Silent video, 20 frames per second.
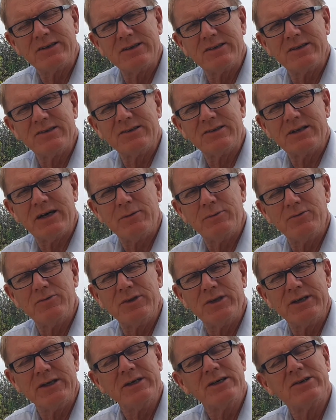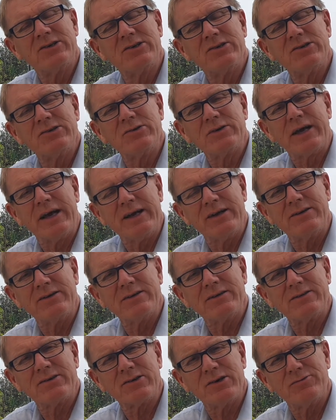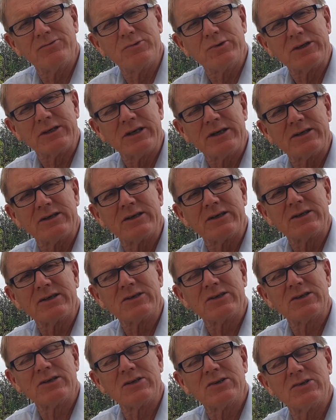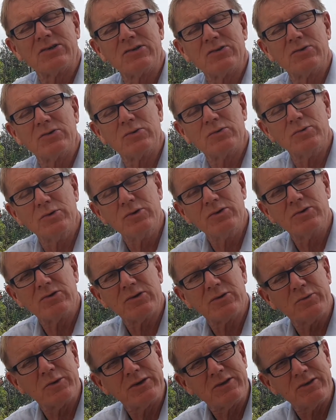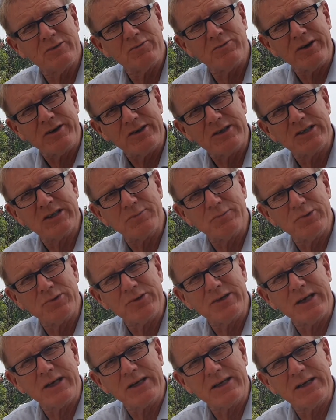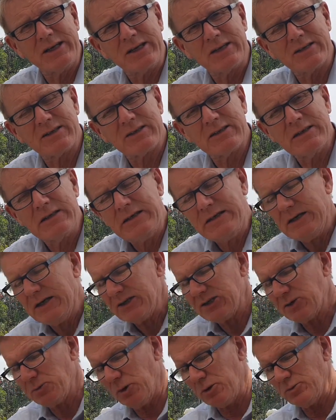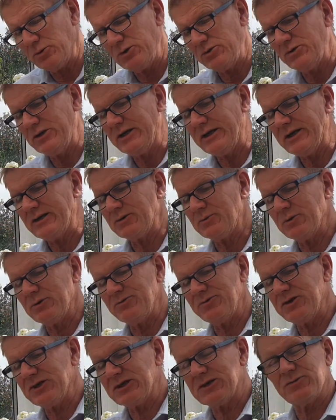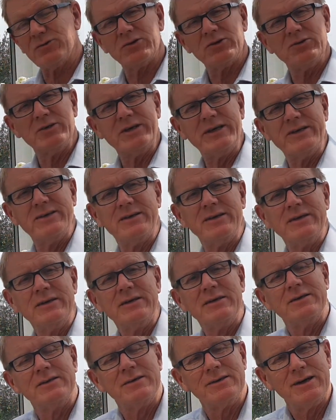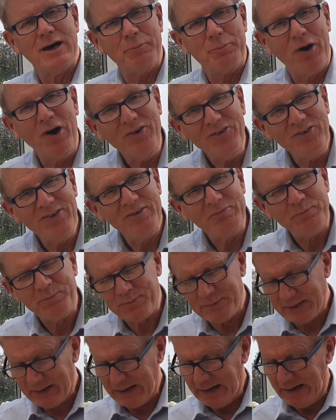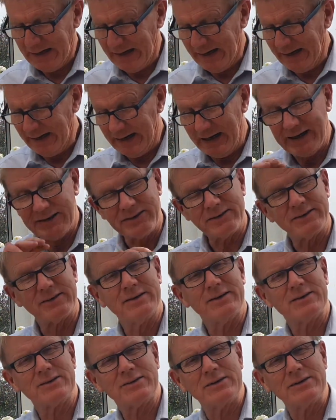at this time of the year to get softwood cuttings to root with some very simple techniques. So what would you need? Well, first of all, you need a pot and